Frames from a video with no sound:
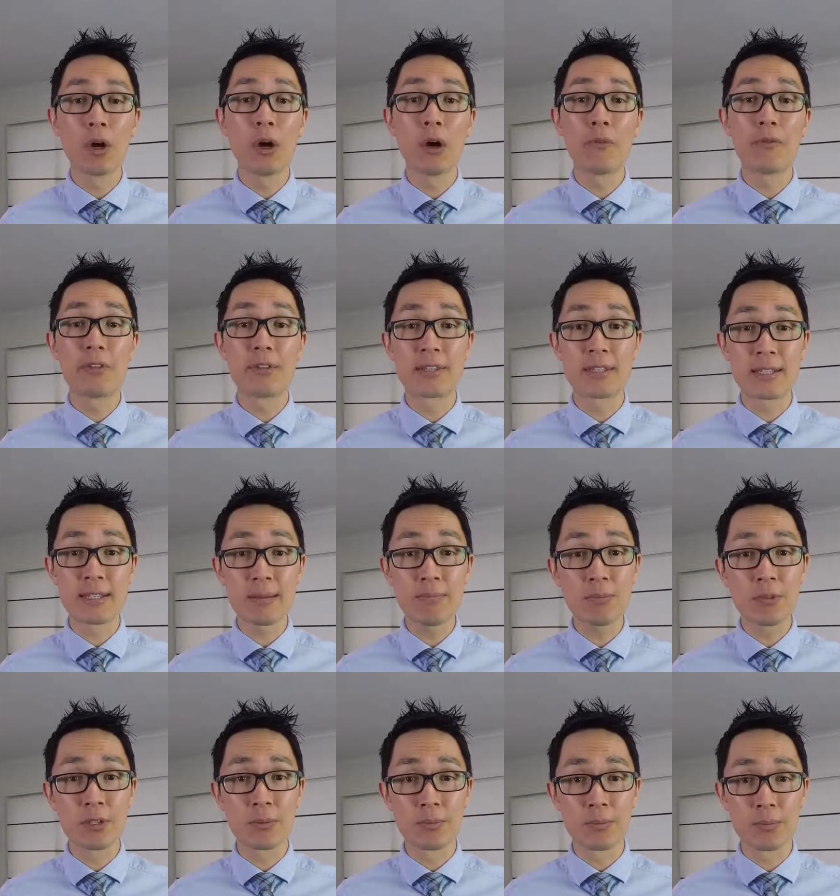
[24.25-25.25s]
of the
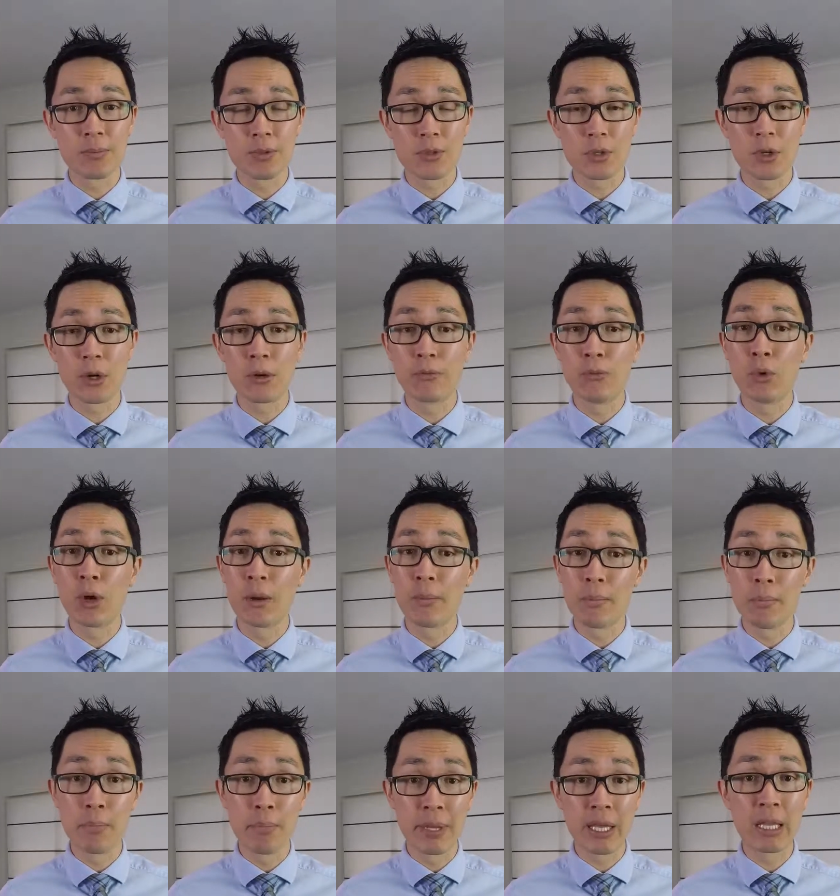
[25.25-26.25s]
symptoms of
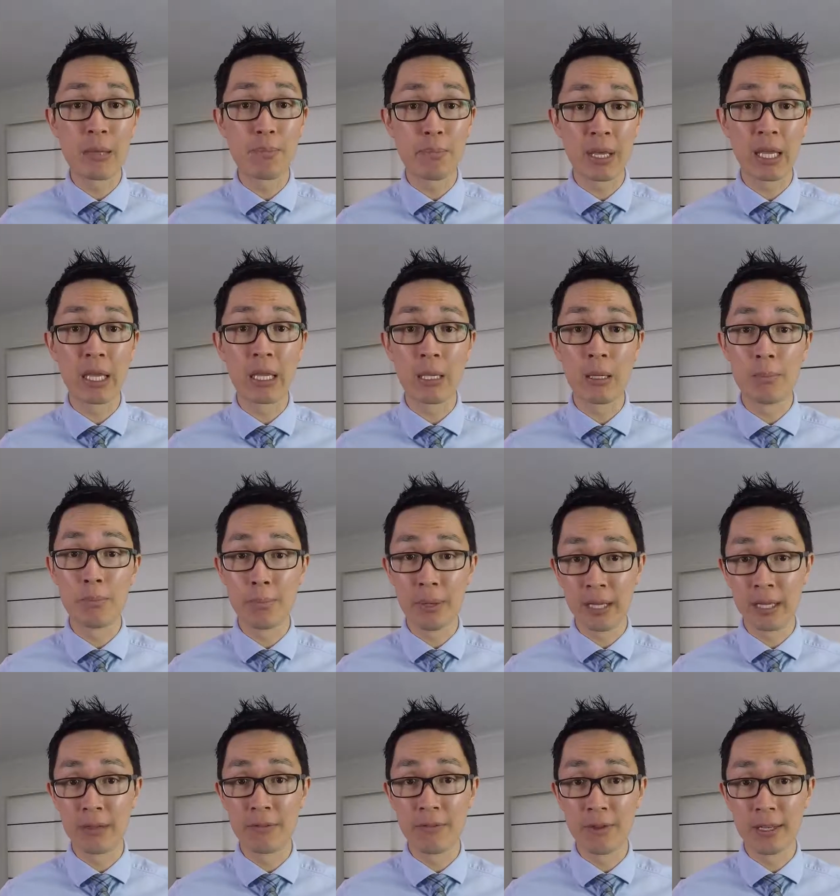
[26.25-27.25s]
what
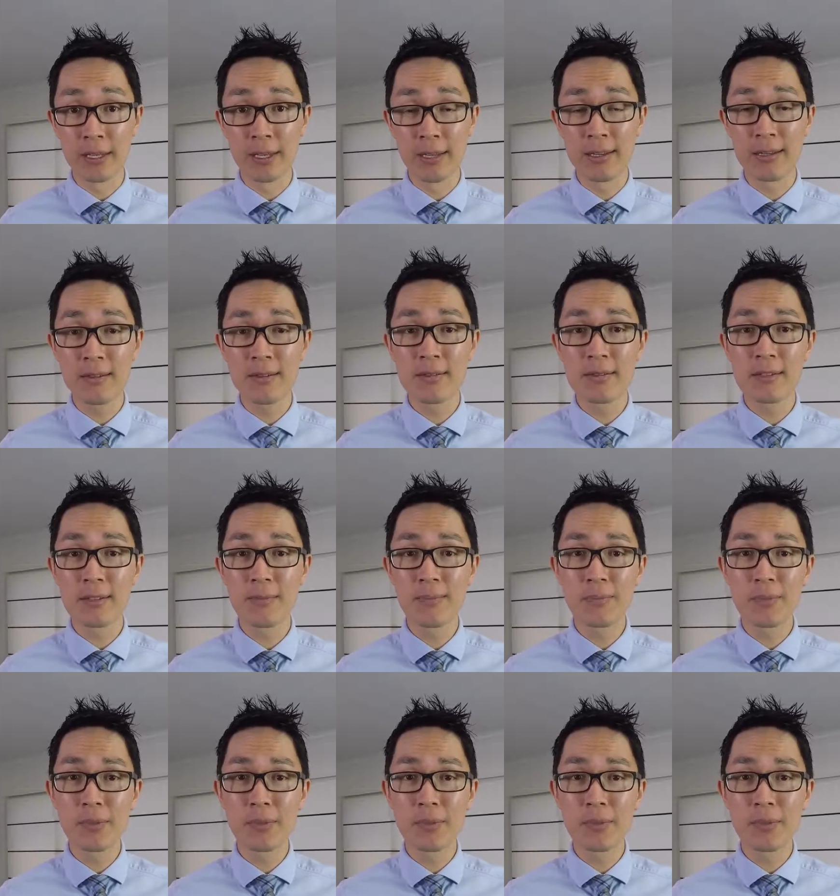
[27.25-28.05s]
BPPV is,